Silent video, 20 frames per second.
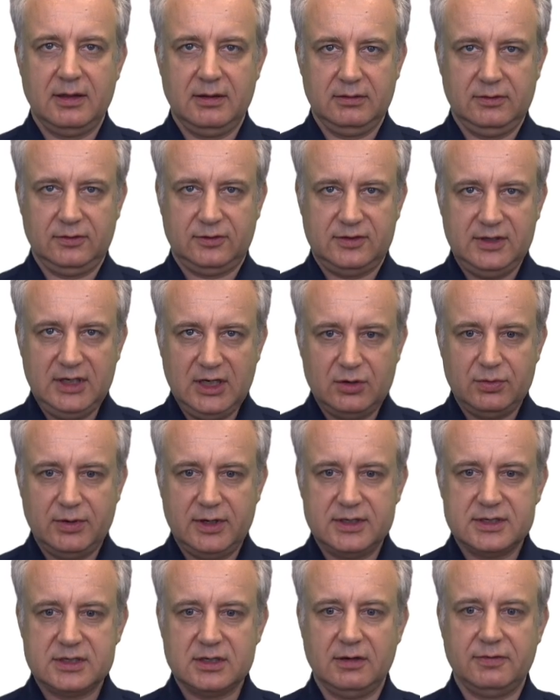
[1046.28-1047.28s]

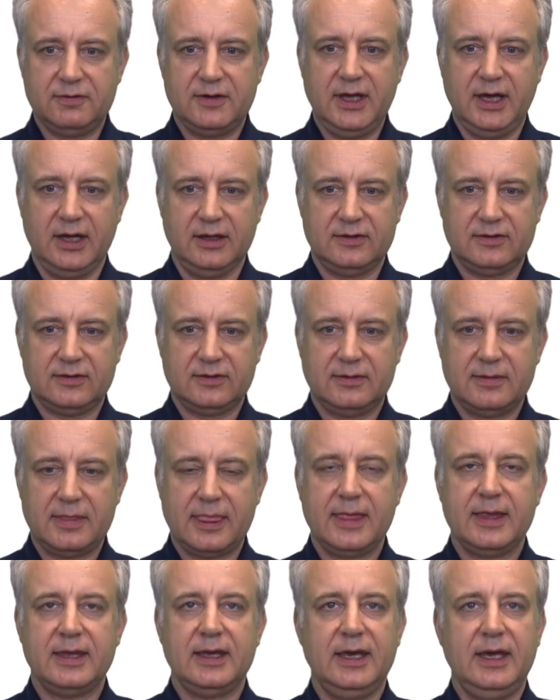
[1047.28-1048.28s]
sequence of gates.
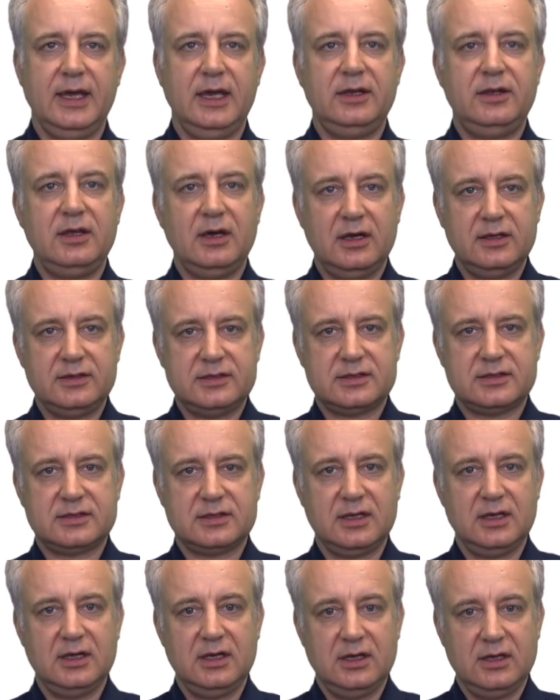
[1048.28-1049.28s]
It does